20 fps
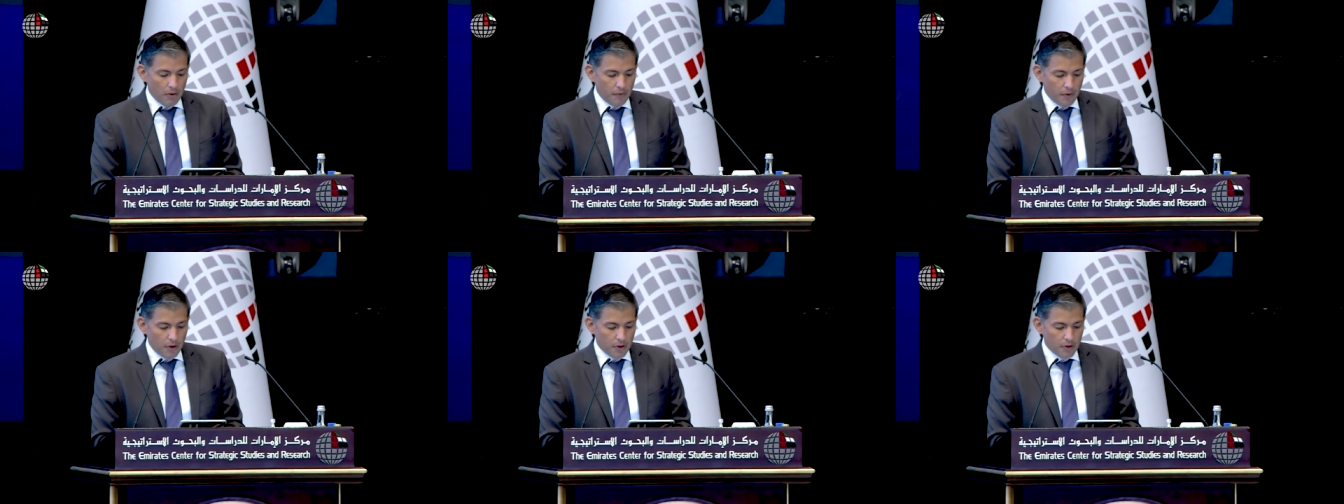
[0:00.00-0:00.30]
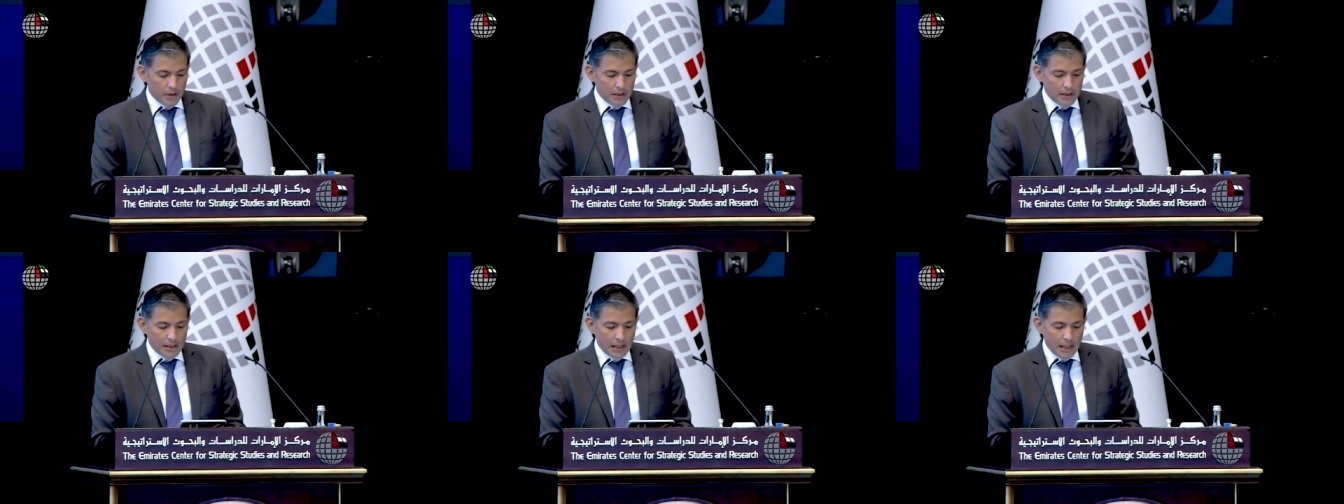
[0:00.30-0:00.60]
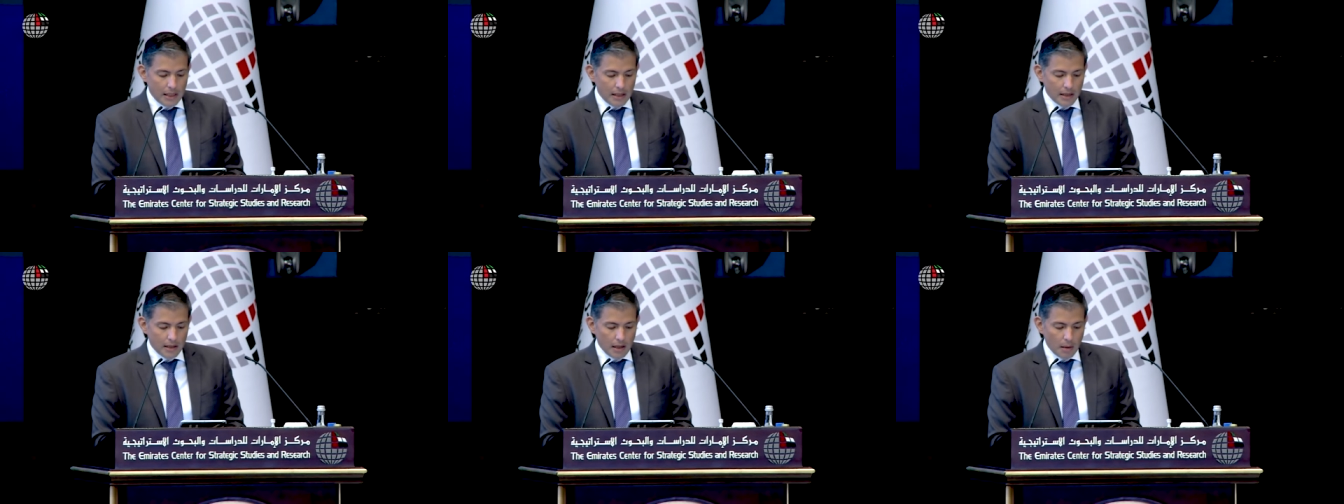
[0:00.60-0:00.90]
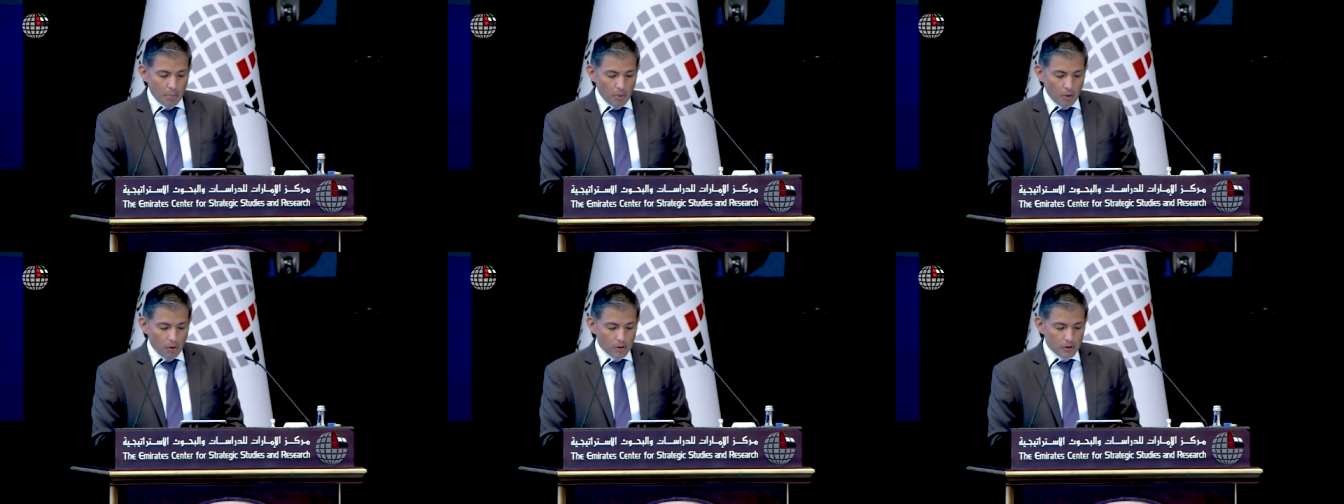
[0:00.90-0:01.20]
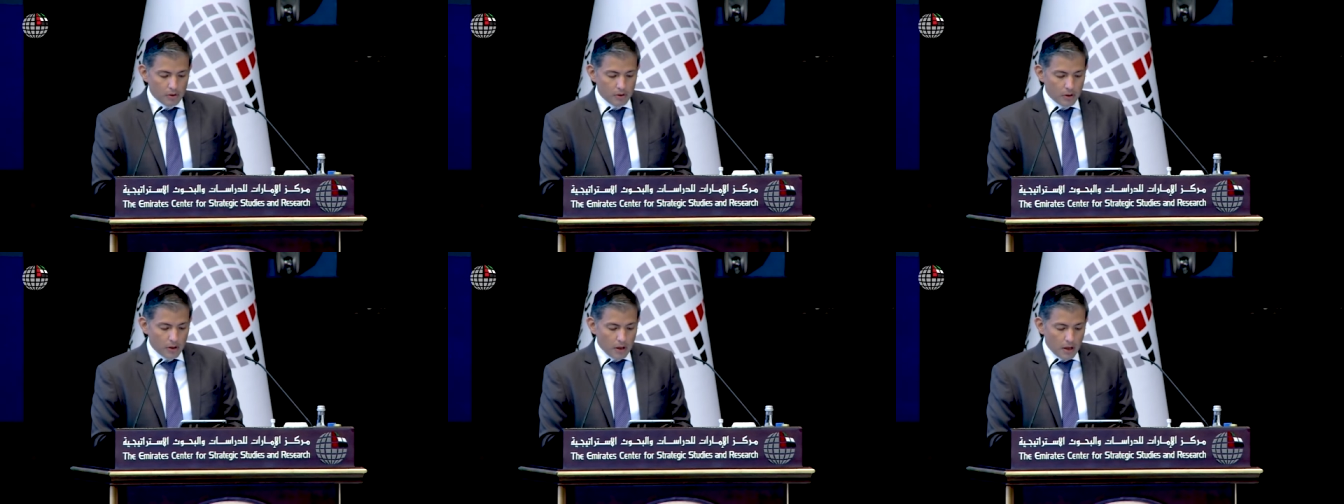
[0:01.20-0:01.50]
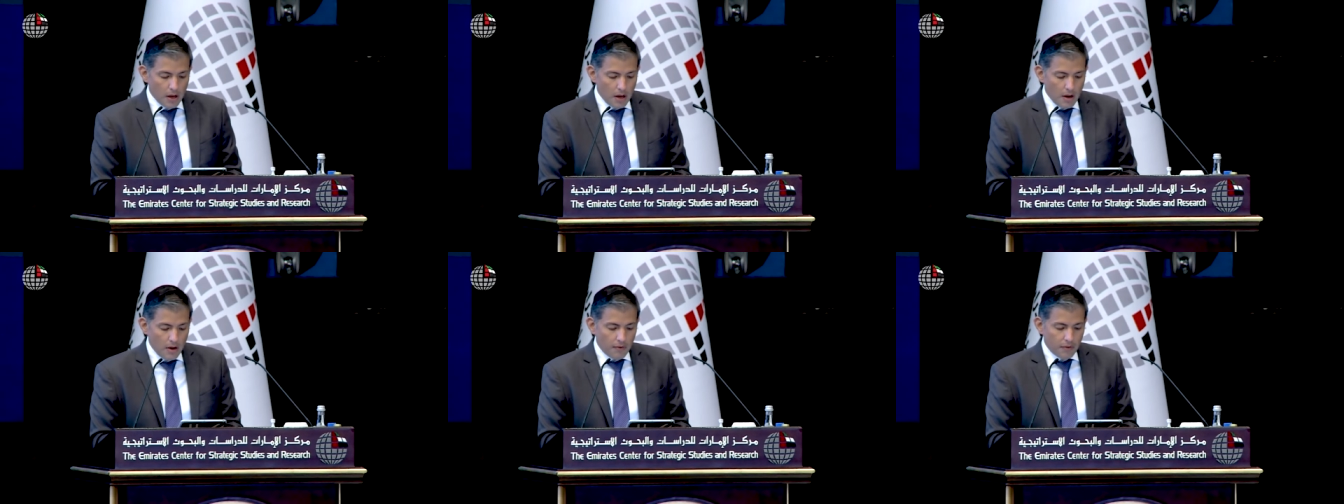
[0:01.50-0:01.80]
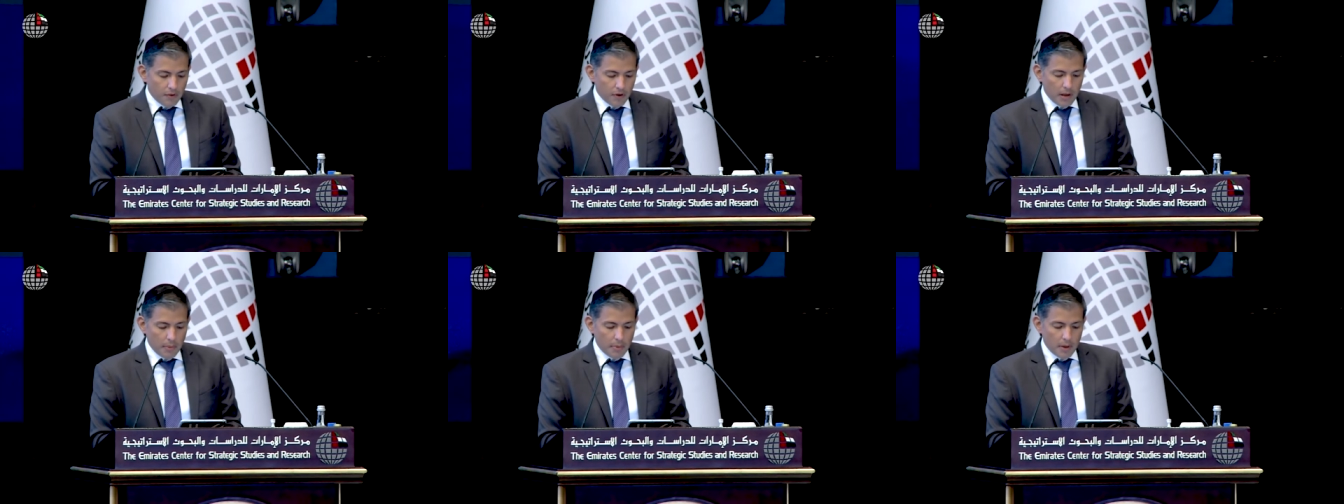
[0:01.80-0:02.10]
Forum, is leading the polls
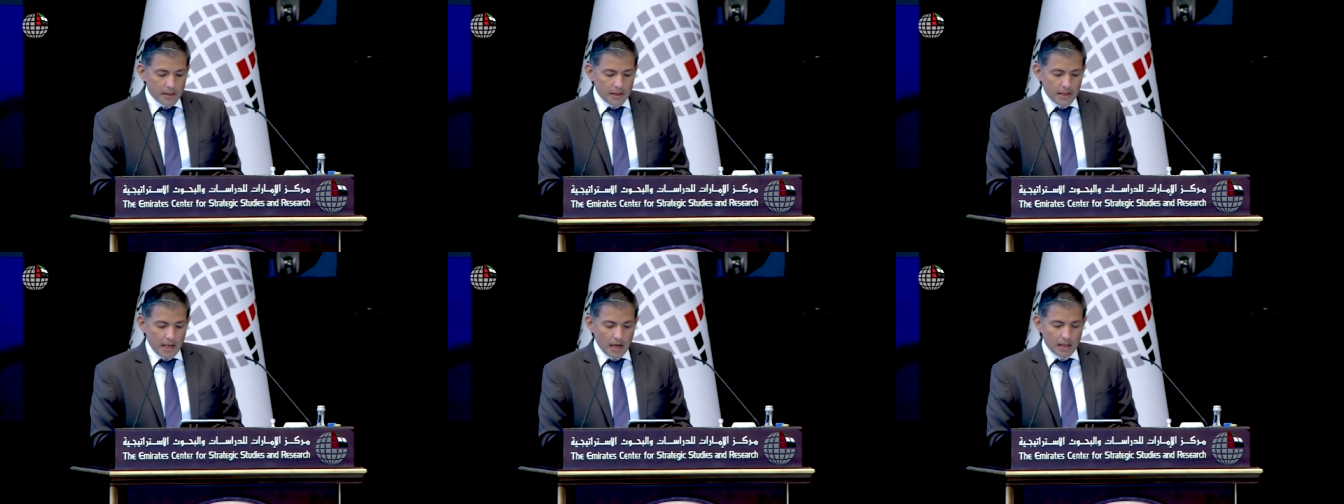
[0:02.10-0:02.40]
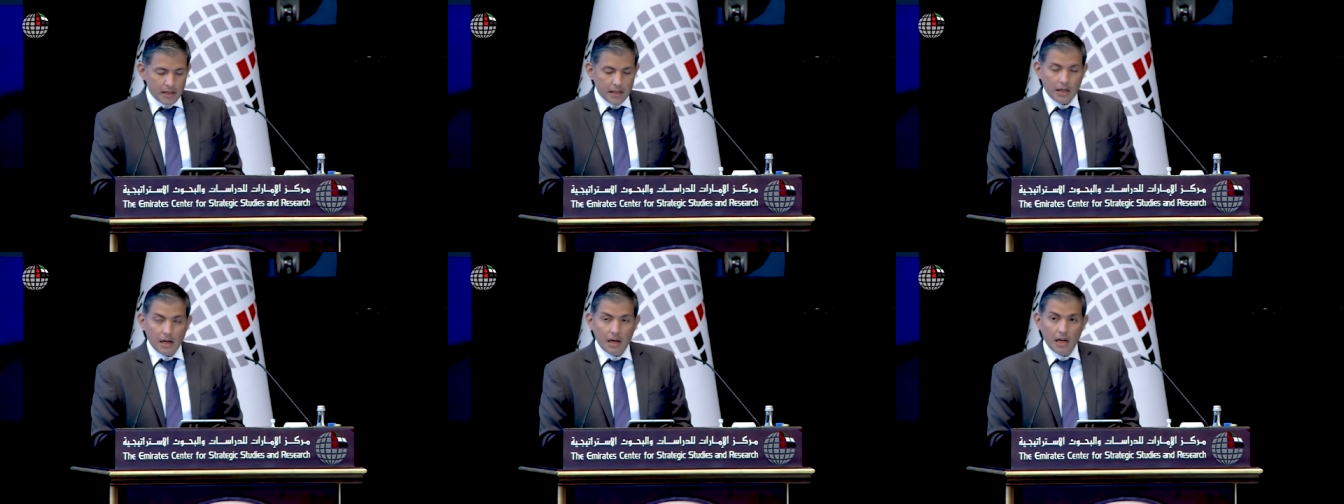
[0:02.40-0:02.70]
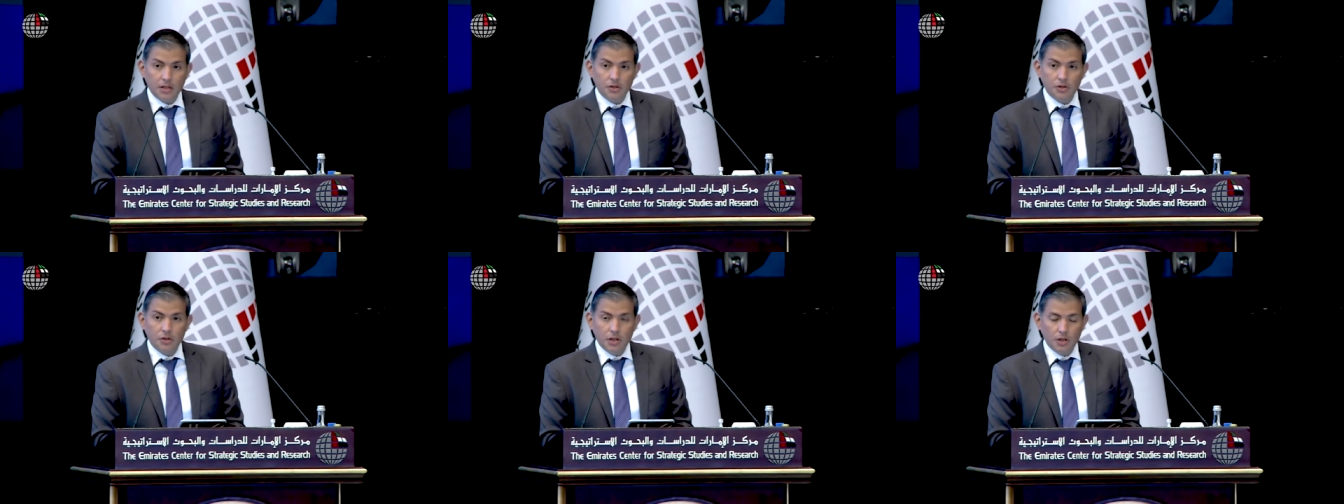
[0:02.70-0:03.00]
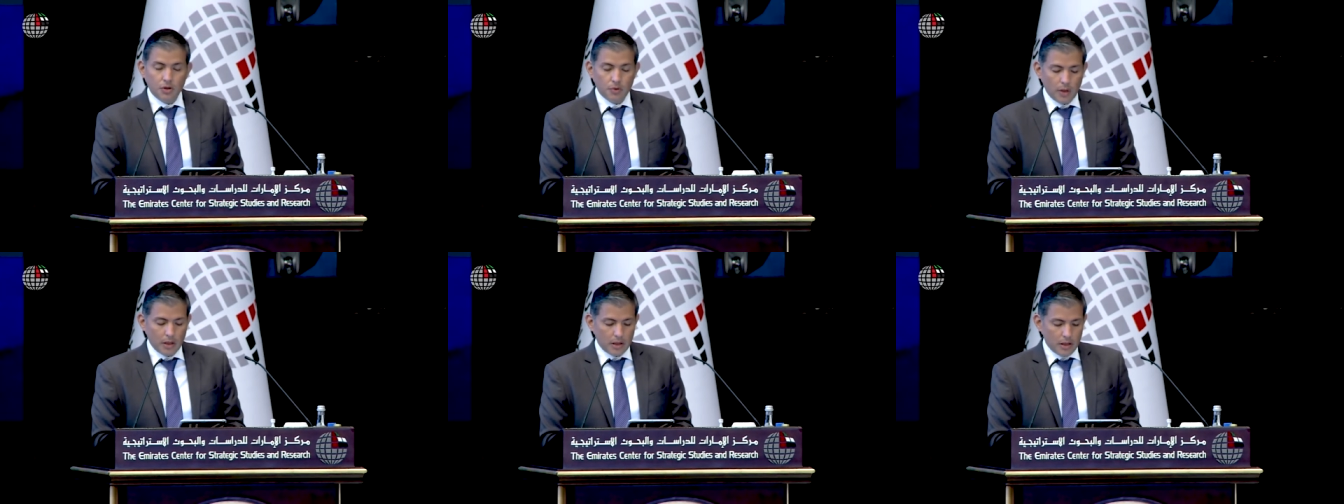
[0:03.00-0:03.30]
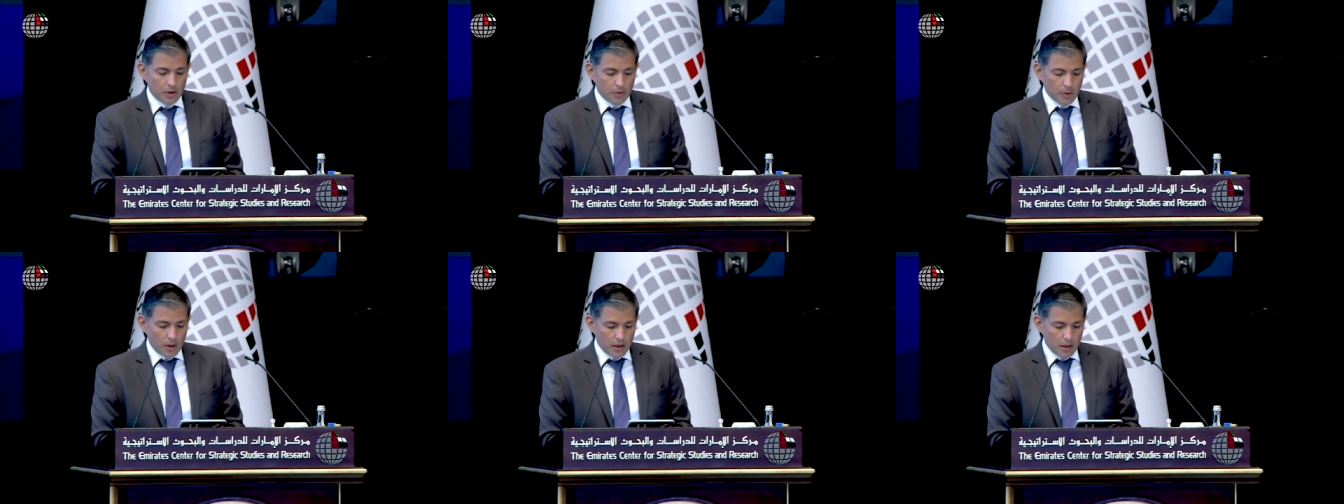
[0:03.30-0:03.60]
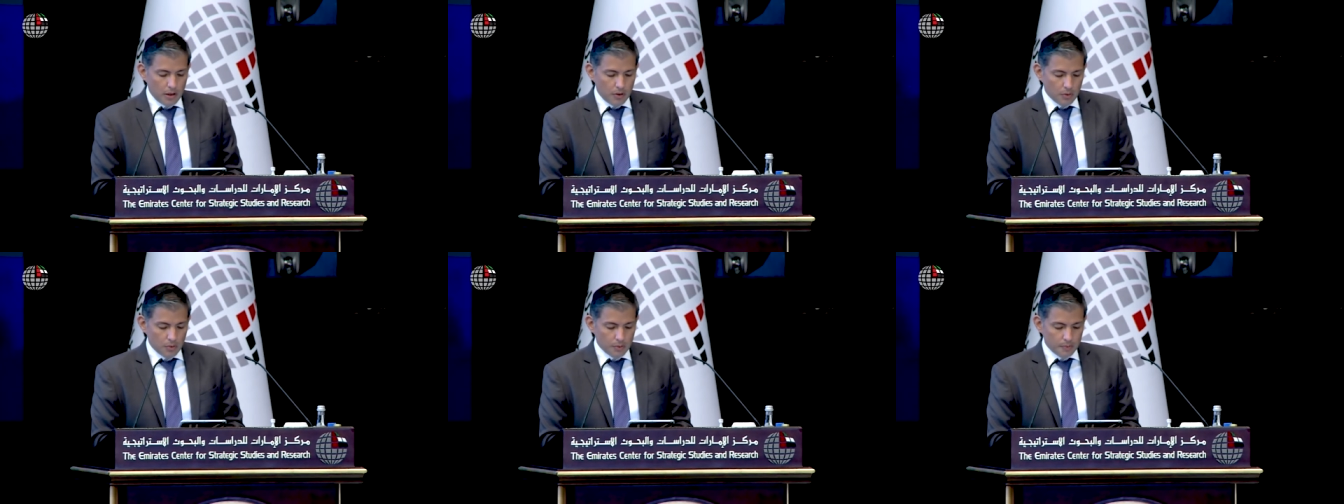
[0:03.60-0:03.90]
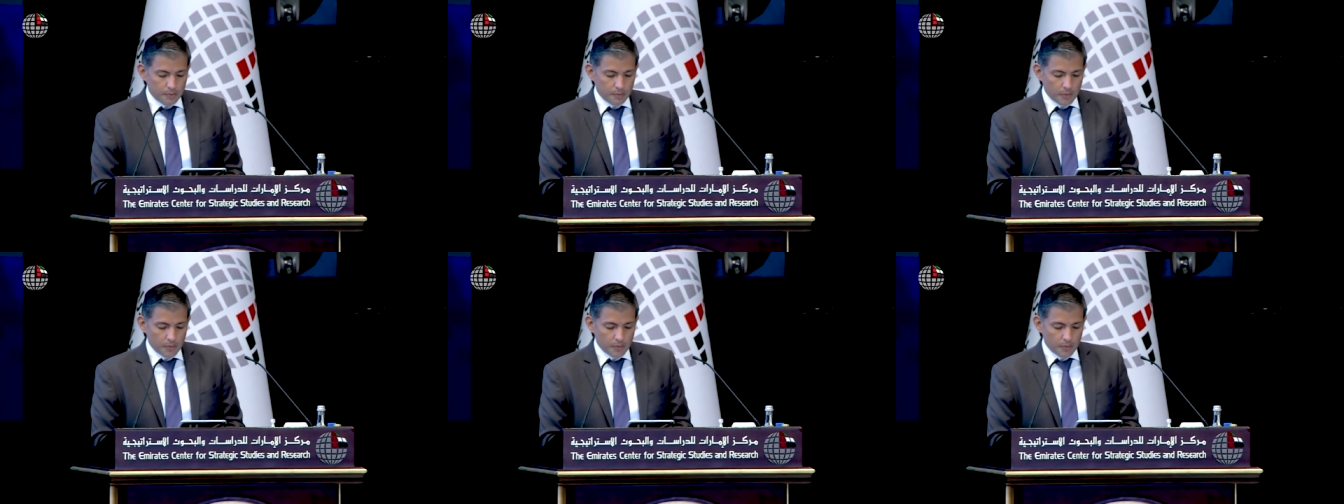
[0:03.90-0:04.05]
for the presidential election in 2022.